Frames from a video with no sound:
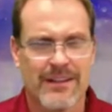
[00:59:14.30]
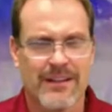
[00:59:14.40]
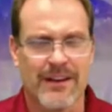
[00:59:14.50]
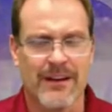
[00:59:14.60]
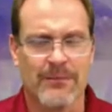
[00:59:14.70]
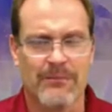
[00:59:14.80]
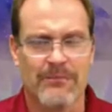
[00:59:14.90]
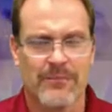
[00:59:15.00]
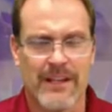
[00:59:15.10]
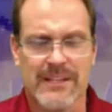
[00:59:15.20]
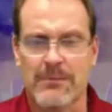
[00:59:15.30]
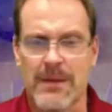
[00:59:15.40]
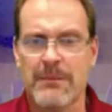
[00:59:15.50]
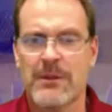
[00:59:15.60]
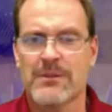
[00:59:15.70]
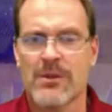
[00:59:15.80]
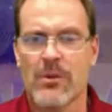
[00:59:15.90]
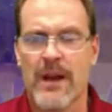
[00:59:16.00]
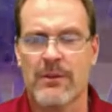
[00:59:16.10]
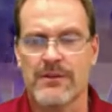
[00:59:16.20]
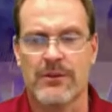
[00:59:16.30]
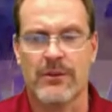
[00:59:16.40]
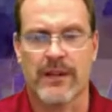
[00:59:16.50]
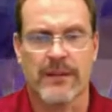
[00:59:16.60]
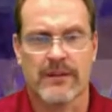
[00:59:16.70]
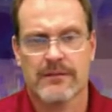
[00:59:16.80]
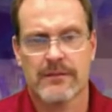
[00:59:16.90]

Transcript: Um, like I said, maybe it was the way I was doing it.